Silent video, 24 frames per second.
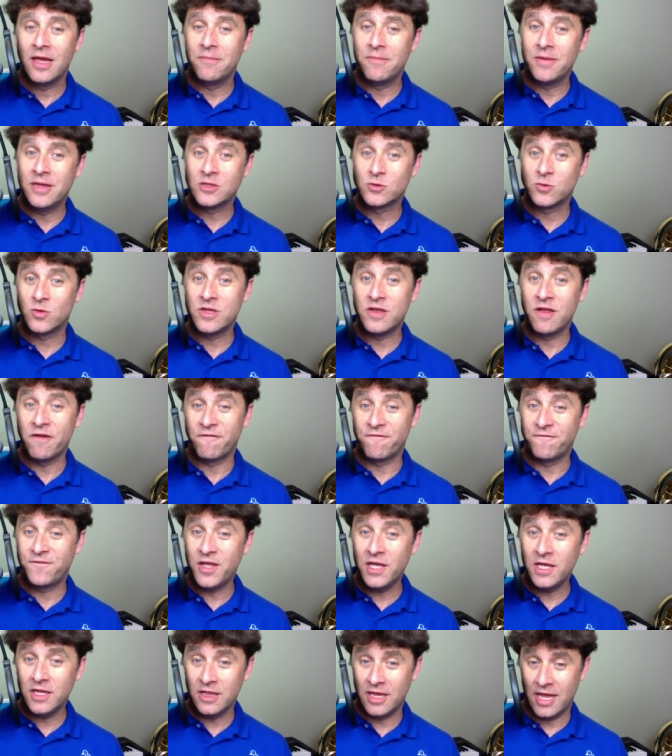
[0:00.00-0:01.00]
It means when you
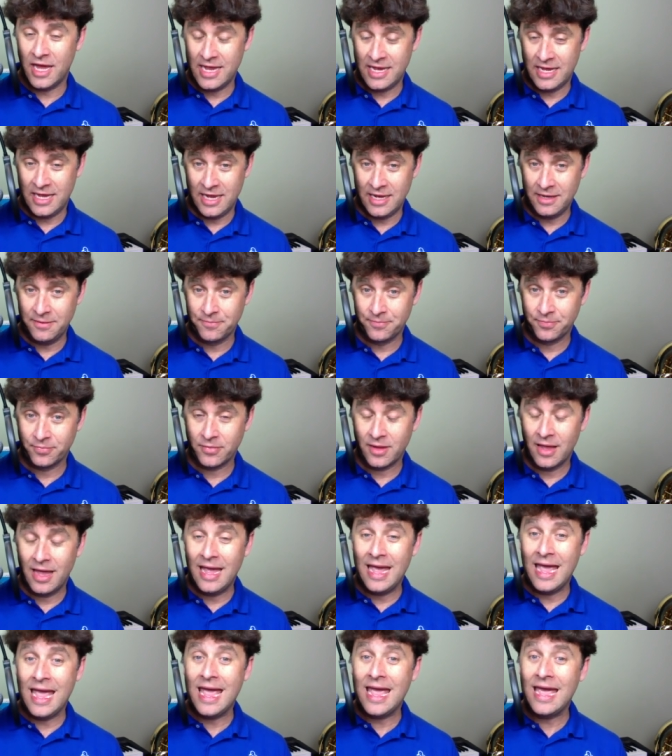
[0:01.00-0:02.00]
feel like it
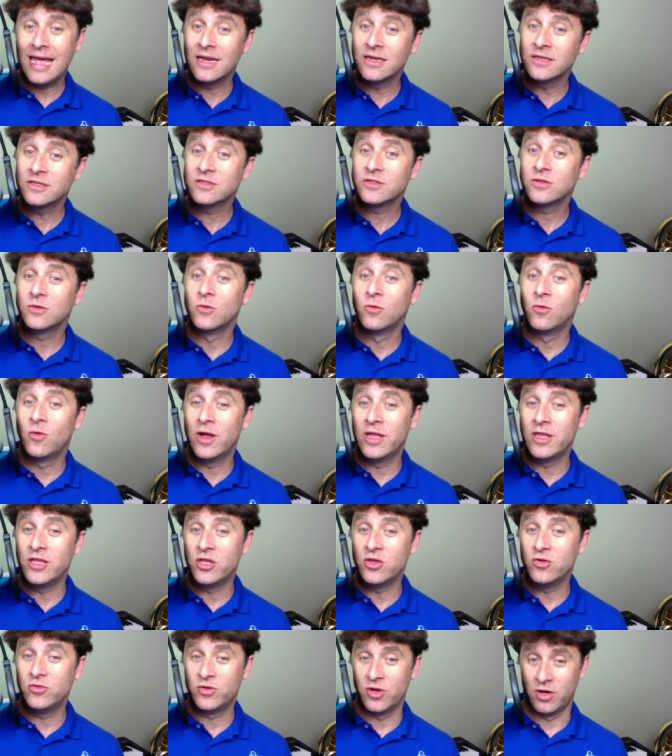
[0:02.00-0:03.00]
and
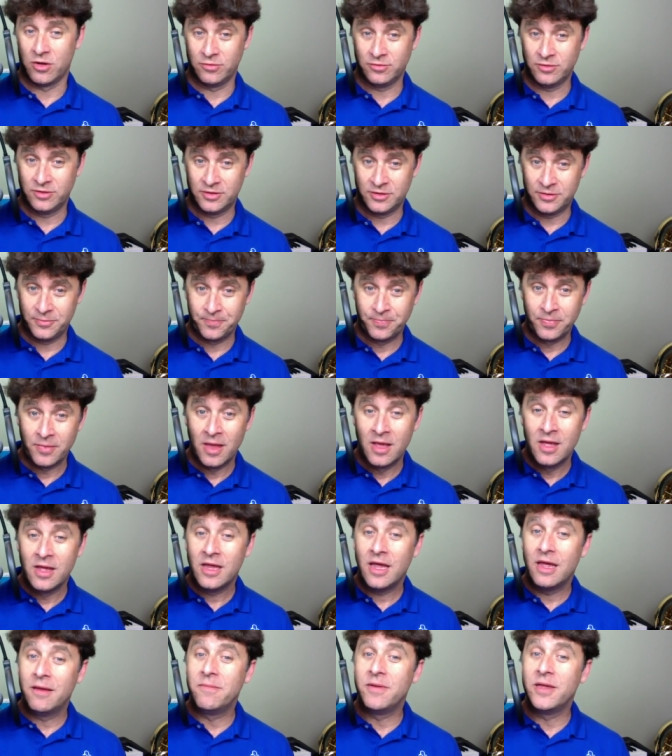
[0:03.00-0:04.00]
when you don't.
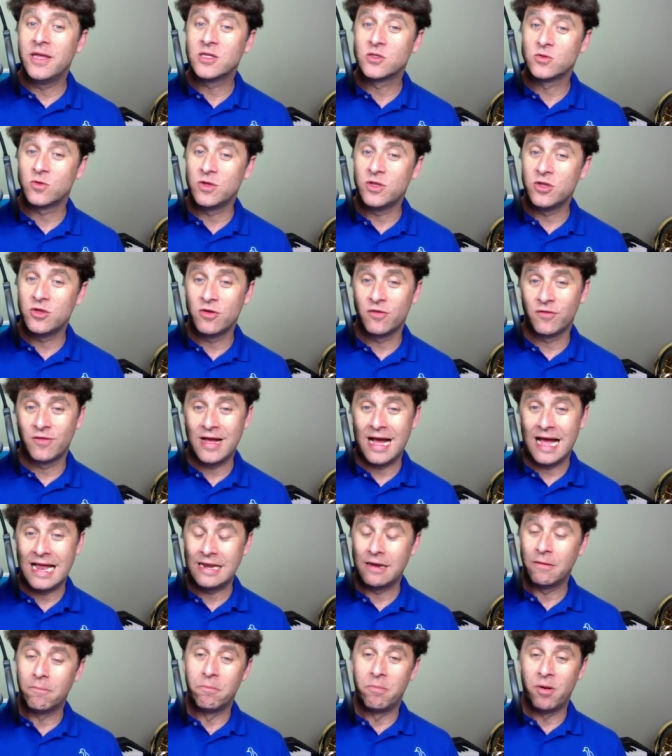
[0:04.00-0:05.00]
It means when you have
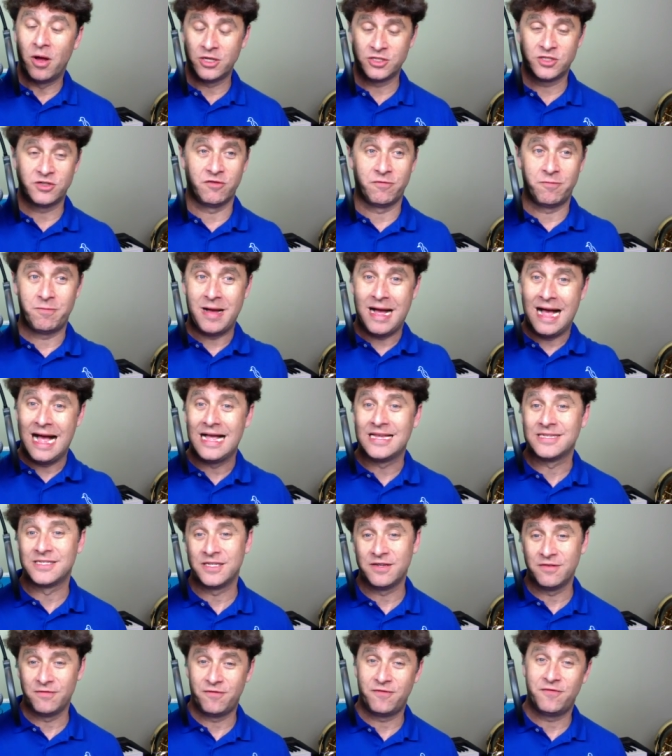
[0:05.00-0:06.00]
gotten a bunch of
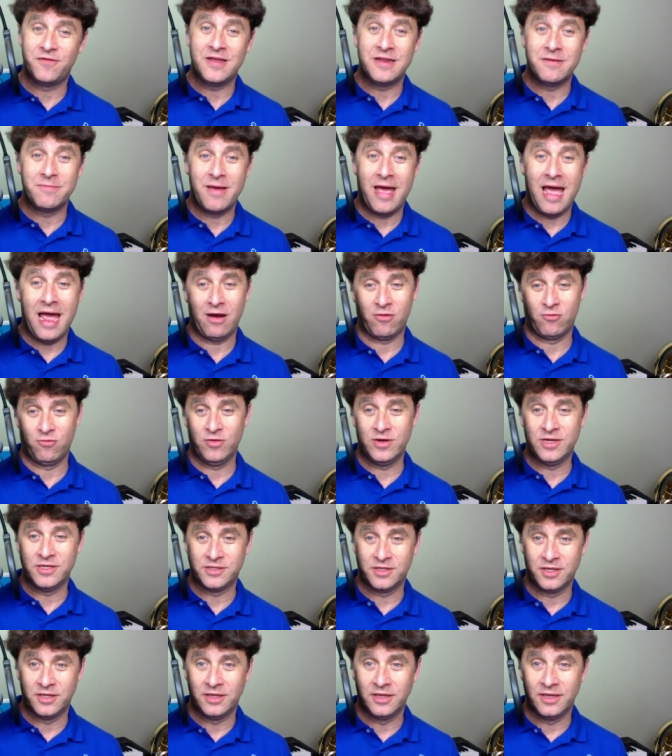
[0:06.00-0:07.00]
positive feedback
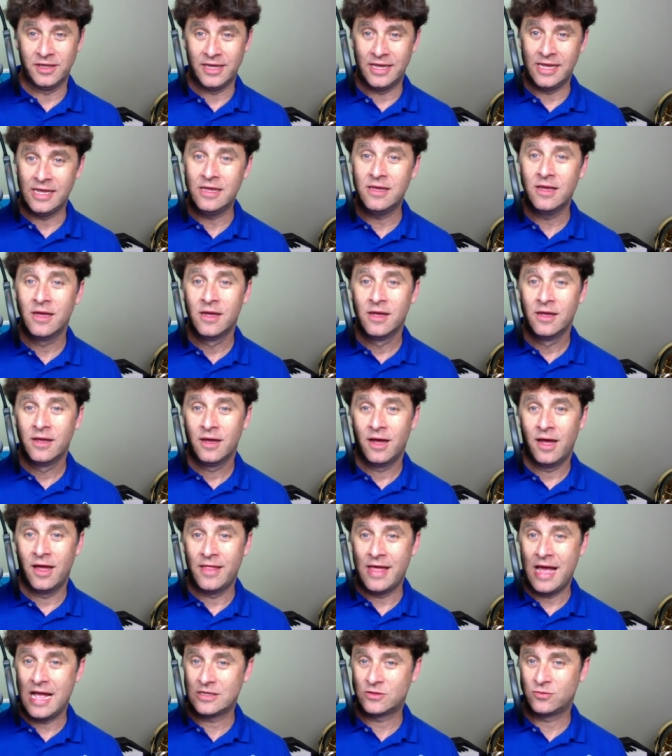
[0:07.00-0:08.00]
recently.
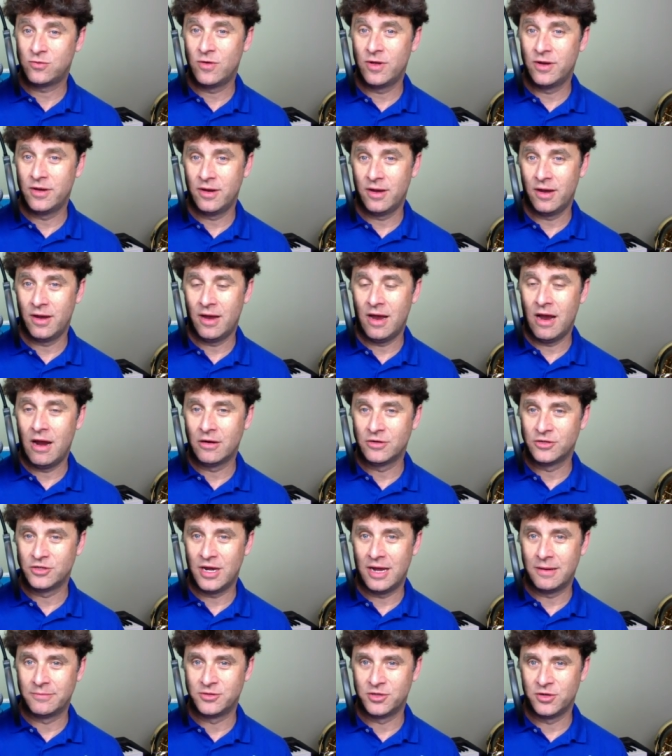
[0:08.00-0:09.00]
Uh, that's when uh,
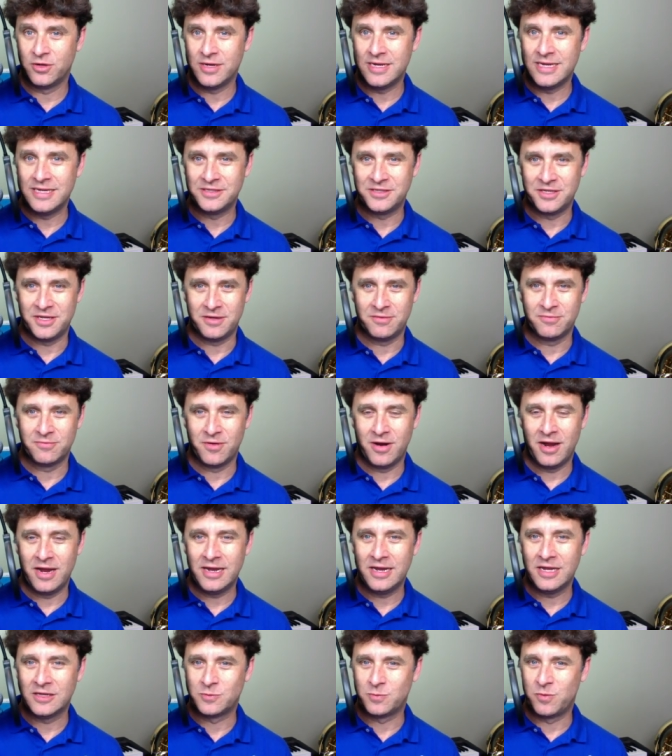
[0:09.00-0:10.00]
our jobs are easy,
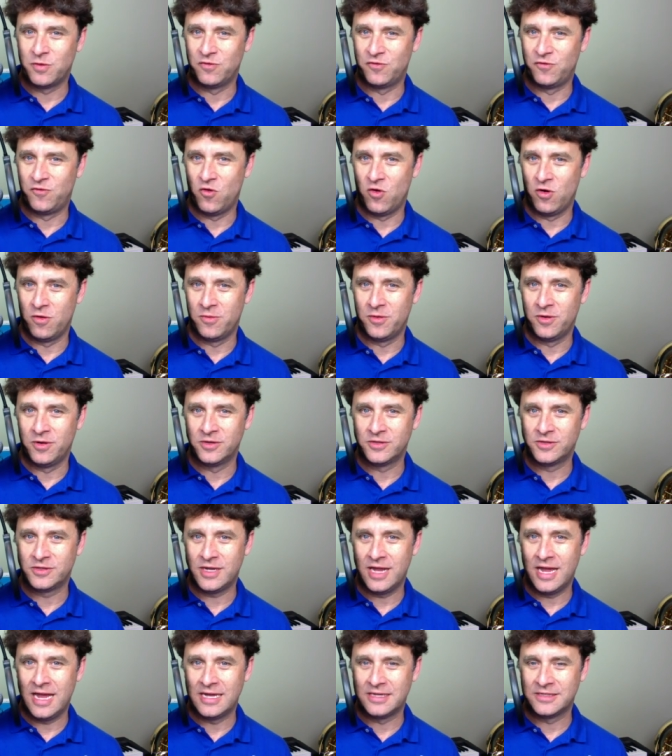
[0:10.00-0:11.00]
right? As
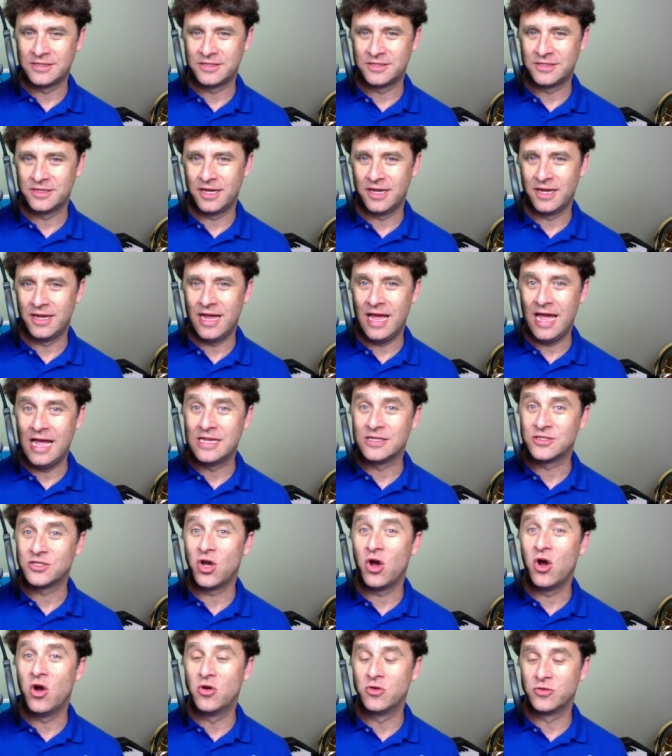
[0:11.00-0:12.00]
performers, as uh,
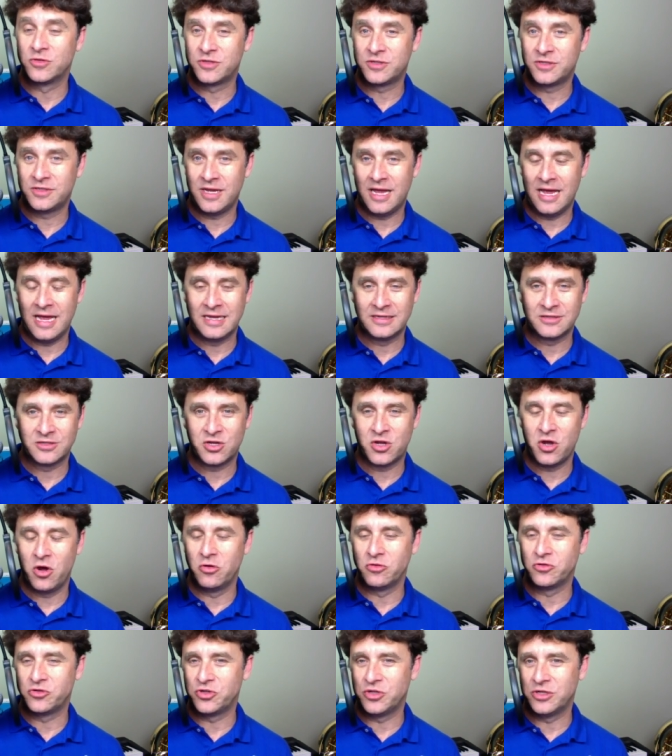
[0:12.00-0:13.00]
as hosts, as
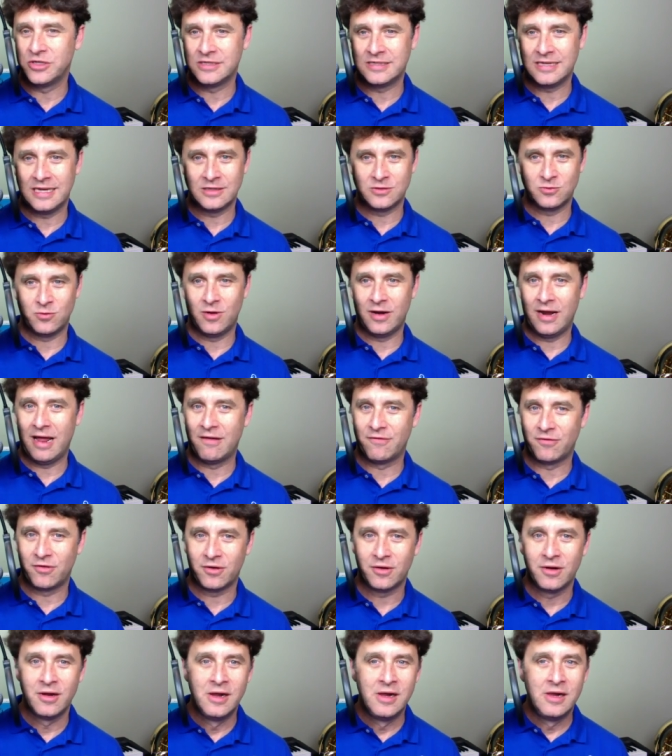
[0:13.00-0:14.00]
coaches, as
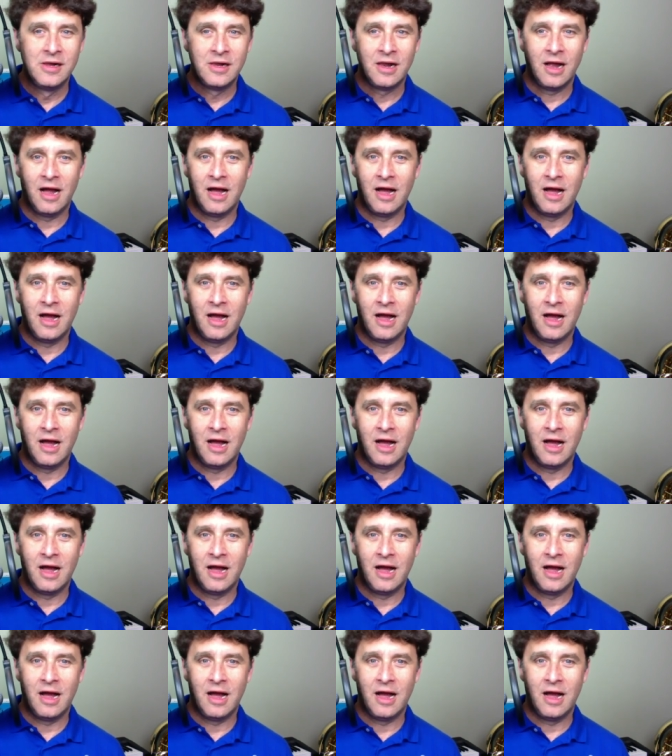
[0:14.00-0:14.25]
whatever.